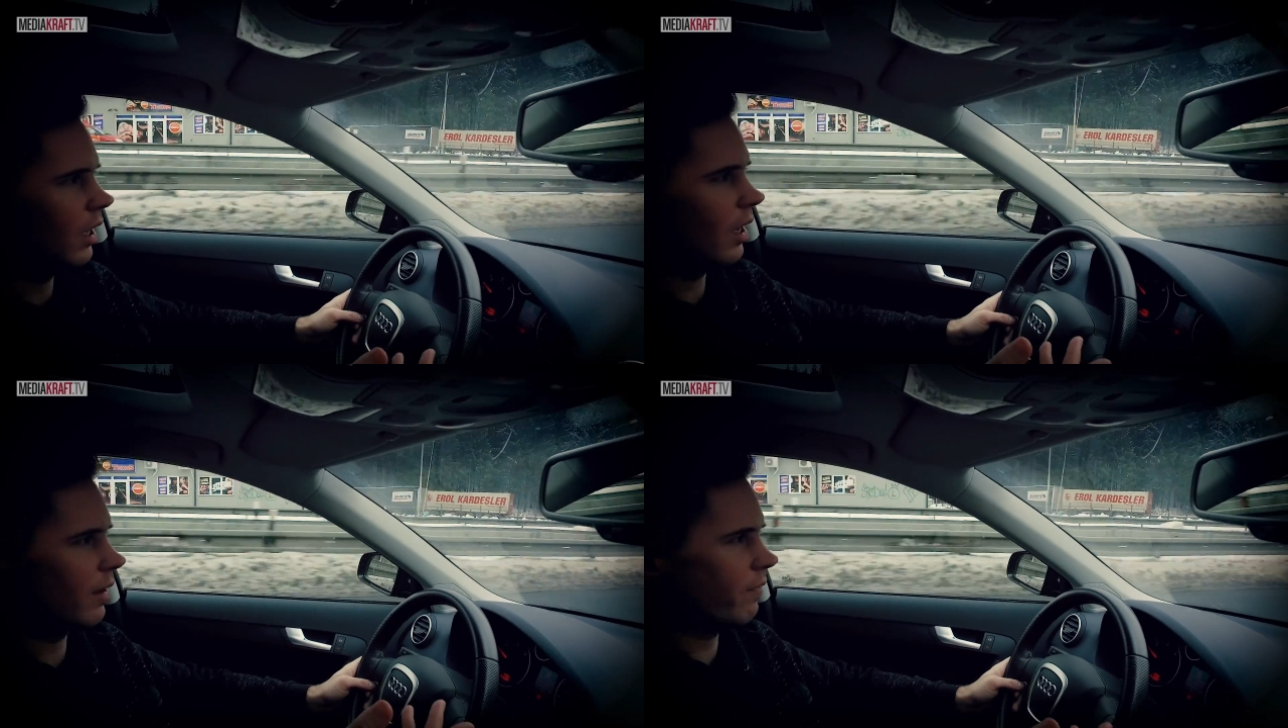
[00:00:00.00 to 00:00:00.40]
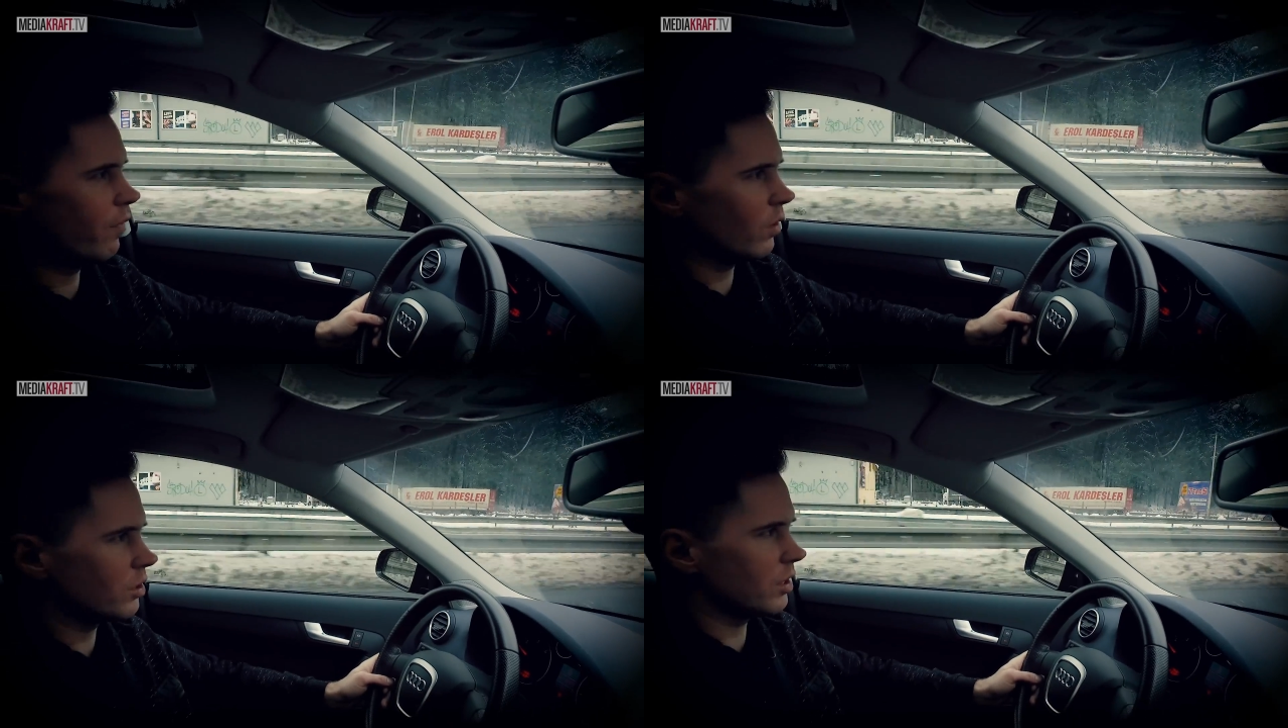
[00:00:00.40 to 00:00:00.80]

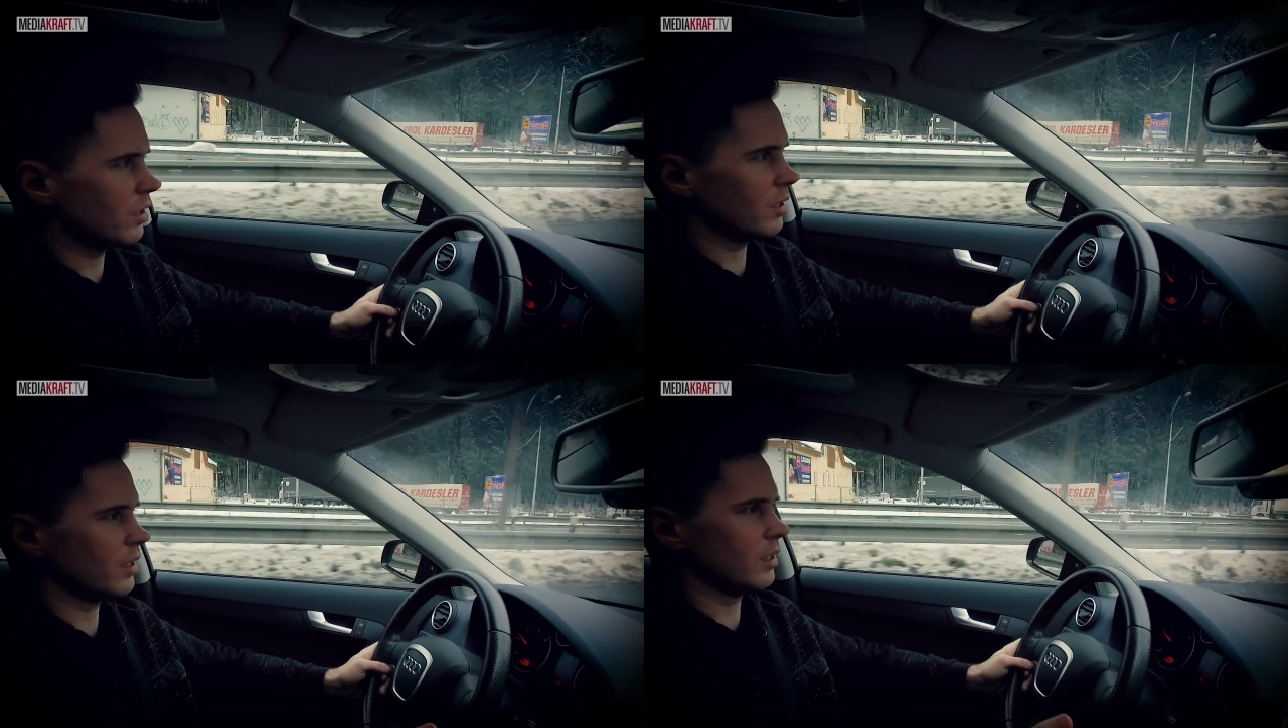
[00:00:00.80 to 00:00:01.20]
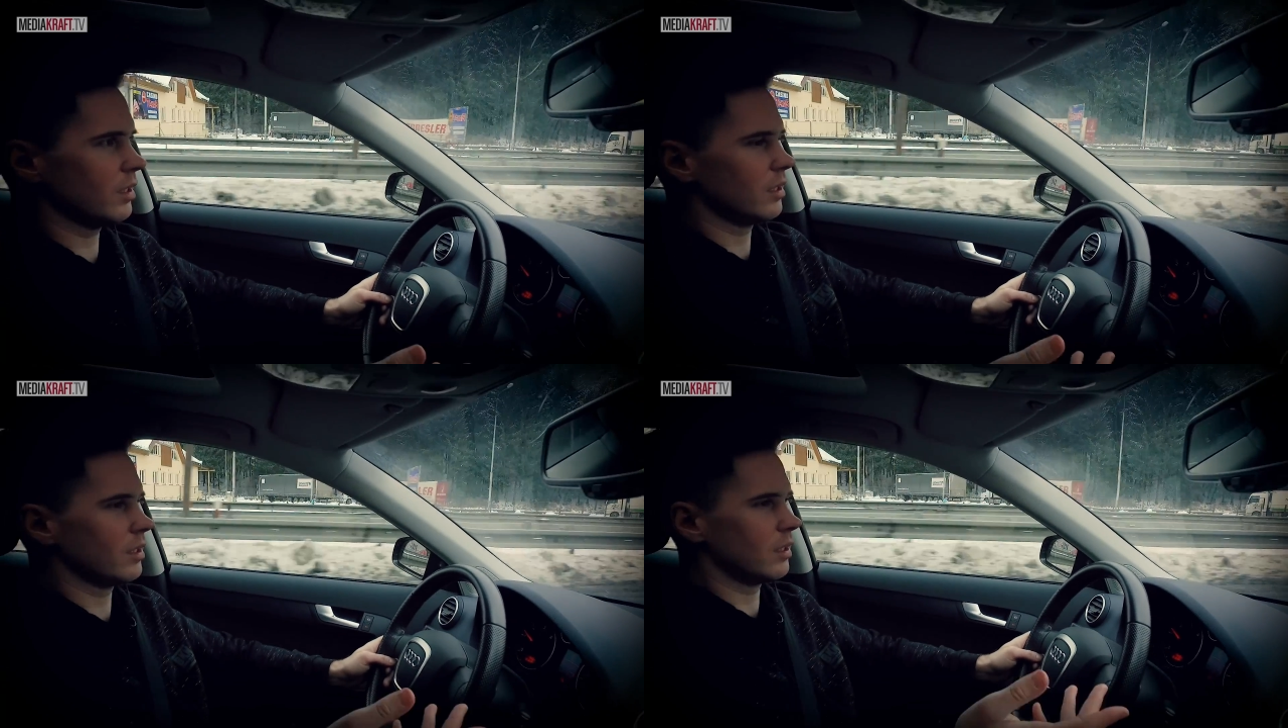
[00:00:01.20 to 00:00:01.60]
Unfortunately,
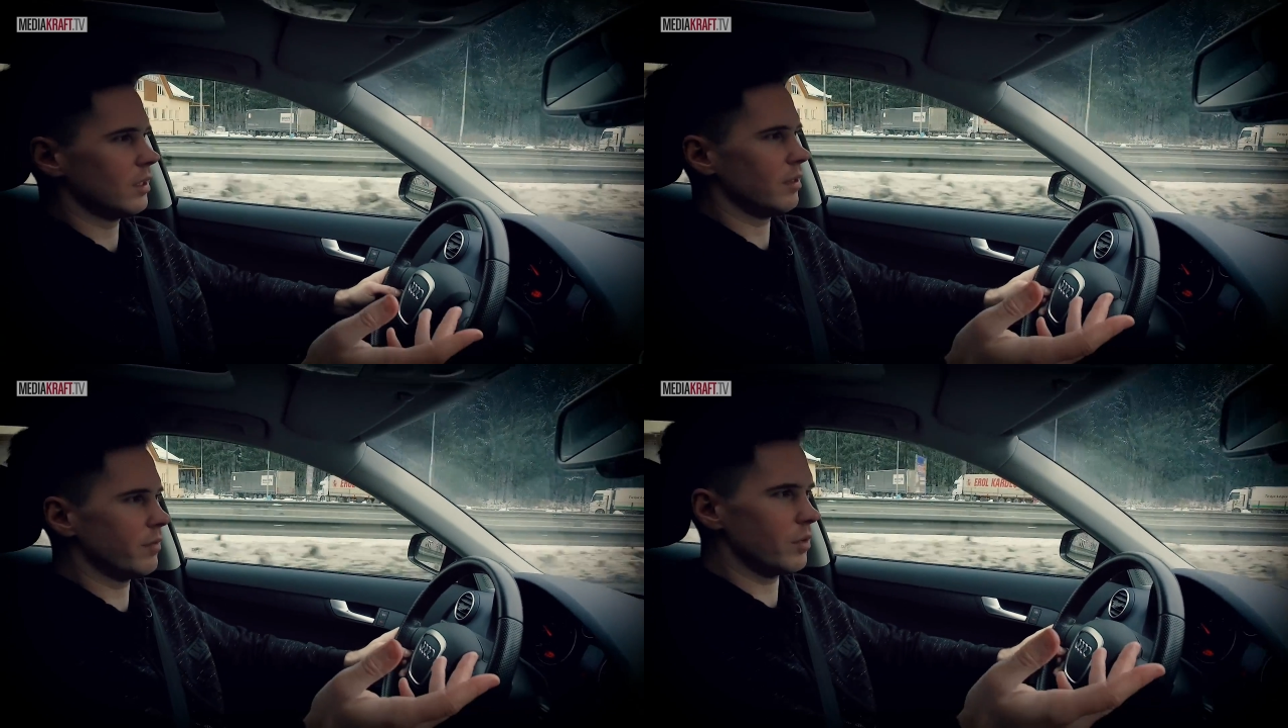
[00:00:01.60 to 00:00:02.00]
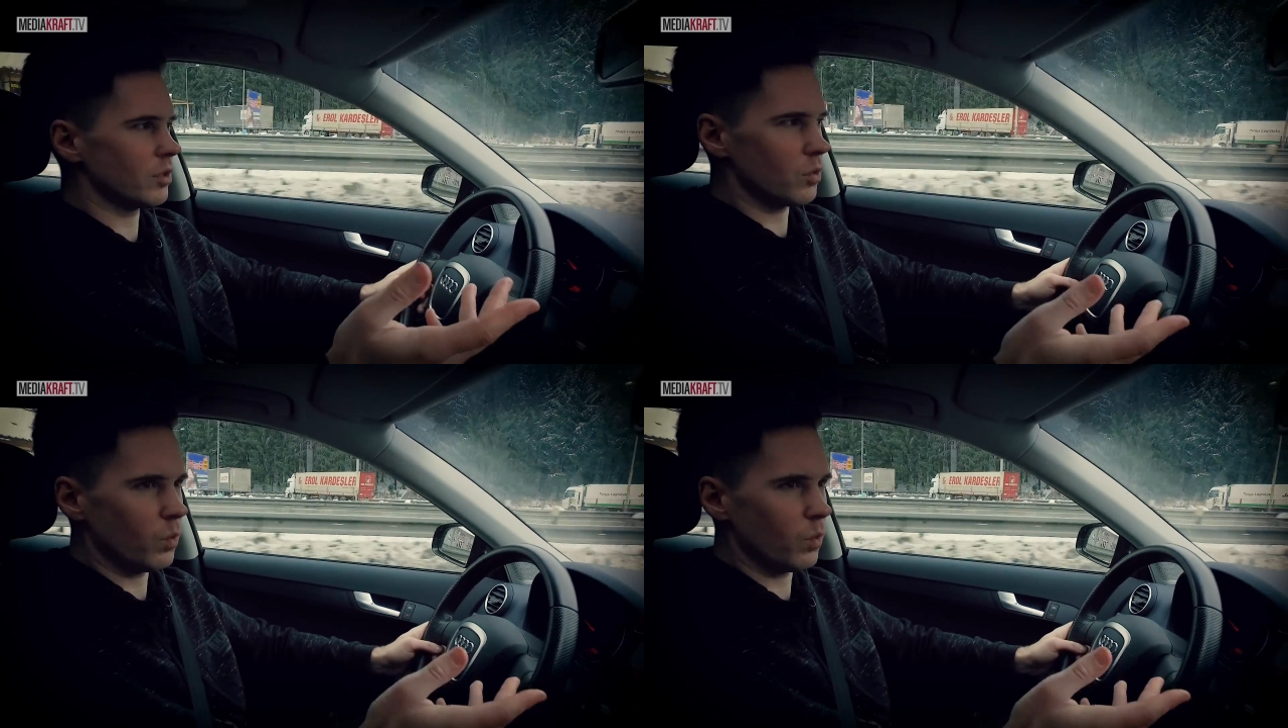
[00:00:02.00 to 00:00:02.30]
if you're just